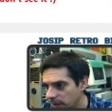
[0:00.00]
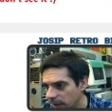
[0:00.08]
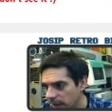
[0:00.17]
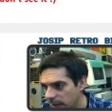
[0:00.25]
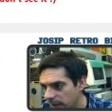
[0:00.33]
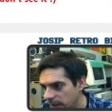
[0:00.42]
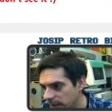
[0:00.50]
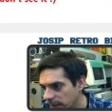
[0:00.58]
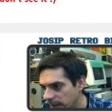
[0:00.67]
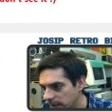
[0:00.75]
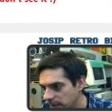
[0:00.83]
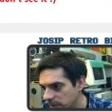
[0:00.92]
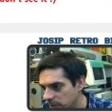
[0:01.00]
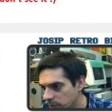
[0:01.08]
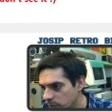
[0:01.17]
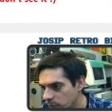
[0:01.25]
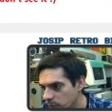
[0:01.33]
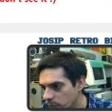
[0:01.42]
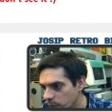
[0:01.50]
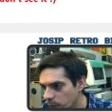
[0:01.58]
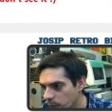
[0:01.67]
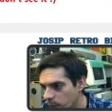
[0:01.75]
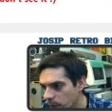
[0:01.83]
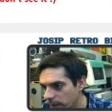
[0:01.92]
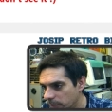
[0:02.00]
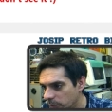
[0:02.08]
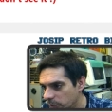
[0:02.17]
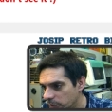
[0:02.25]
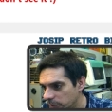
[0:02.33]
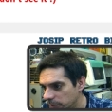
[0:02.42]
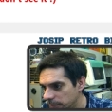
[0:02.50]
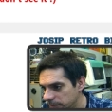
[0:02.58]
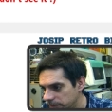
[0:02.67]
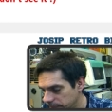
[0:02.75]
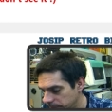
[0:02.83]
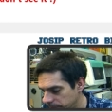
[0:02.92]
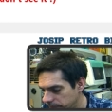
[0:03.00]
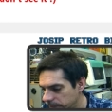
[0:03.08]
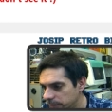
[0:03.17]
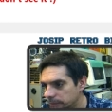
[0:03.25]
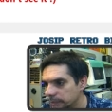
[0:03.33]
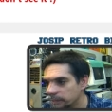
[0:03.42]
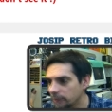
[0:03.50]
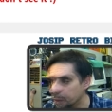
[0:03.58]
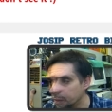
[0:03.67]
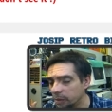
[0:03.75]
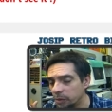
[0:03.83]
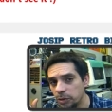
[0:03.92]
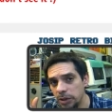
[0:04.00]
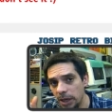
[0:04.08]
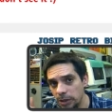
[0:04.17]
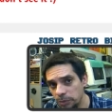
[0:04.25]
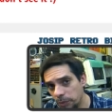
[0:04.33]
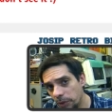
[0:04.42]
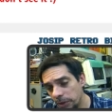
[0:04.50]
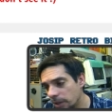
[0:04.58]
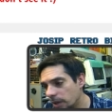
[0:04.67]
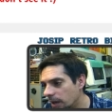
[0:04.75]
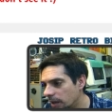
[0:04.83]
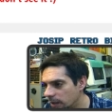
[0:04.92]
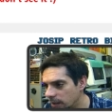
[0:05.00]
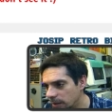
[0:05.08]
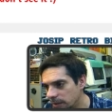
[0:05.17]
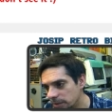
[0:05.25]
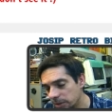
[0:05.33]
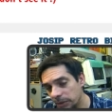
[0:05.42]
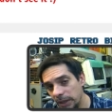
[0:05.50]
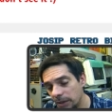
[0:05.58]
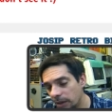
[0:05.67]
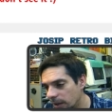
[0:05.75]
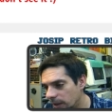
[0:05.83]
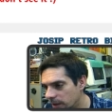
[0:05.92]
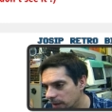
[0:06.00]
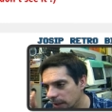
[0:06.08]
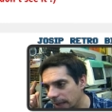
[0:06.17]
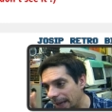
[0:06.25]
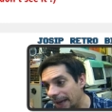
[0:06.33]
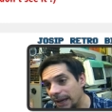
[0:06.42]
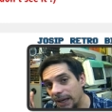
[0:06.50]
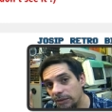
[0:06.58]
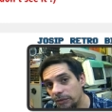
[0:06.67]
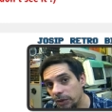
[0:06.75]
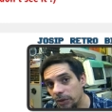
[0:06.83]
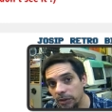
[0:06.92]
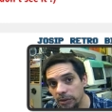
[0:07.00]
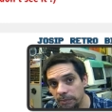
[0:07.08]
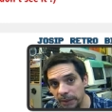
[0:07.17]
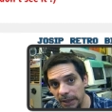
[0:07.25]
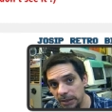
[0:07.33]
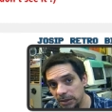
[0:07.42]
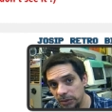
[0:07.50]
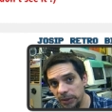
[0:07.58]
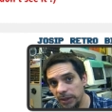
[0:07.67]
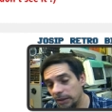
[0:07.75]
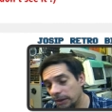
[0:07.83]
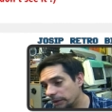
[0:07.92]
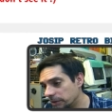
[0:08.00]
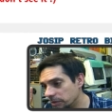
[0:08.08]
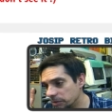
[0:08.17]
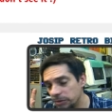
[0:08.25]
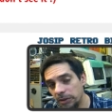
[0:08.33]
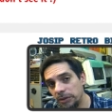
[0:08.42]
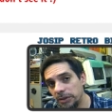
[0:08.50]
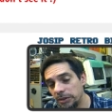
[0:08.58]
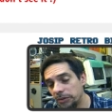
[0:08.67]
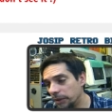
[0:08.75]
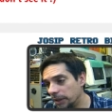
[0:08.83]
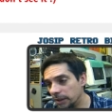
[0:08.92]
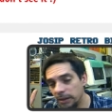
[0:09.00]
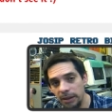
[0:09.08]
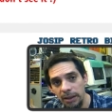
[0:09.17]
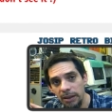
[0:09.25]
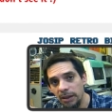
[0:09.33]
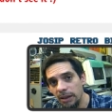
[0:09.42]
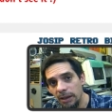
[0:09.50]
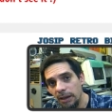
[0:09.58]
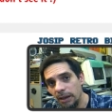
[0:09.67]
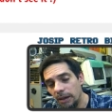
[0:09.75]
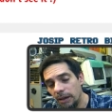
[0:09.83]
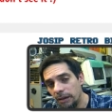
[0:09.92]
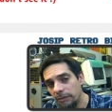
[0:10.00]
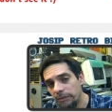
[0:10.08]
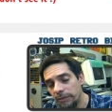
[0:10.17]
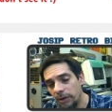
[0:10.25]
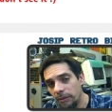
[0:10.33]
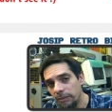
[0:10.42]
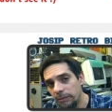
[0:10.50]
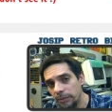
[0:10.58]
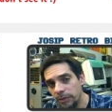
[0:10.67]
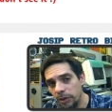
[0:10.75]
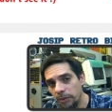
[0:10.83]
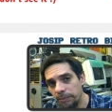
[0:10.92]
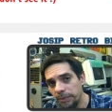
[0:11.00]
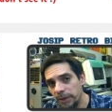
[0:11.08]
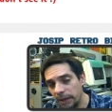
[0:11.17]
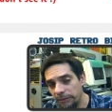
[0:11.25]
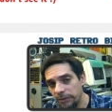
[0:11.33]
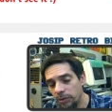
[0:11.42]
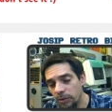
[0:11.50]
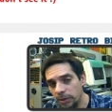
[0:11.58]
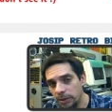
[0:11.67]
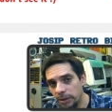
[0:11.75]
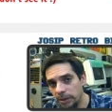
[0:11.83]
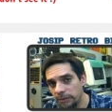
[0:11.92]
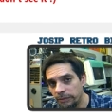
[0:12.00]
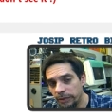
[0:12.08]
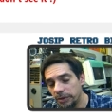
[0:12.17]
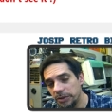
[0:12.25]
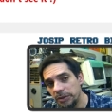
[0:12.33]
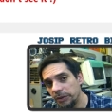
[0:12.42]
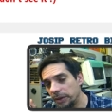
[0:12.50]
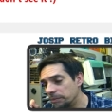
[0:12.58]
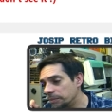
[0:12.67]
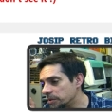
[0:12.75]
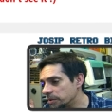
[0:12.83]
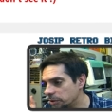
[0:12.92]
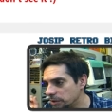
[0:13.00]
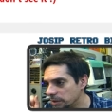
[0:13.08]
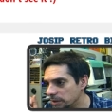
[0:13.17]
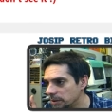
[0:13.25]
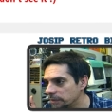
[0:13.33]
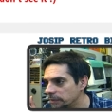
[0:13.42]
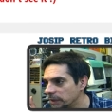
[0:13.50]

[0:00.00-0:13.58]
And let's do one more. We are going to change border color, screen color, and we're going to place three characters on the screen uh, from top left corner, first three positions.